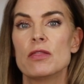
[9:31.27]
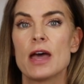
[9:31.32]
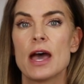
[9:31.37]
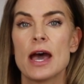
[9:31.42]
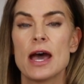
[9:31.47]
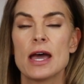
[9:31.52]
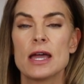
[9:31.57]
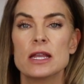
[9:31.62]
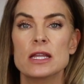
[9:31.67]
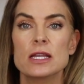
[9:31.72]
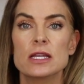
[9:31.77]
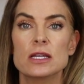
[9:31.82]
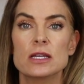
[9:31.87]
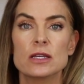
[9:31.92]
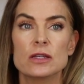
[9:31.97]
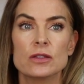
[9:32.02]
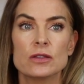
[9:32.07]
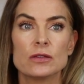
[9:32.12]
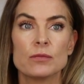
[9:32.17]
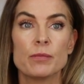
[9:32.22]
that
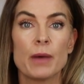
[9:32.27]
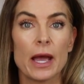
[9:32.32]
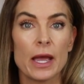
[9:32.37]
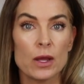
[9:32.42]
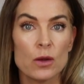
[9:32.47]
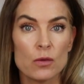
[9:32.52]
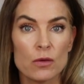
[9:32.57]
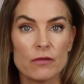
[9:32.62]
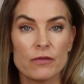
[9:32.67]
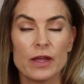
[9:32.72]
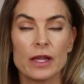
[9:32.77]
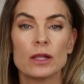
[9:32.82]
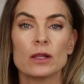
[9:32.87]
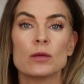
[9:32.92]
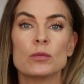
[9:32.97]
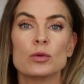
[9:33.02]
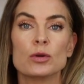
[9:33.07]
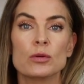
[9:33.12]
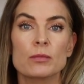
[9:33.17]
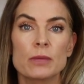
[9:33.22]
is
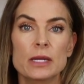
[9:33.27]
bioavailable,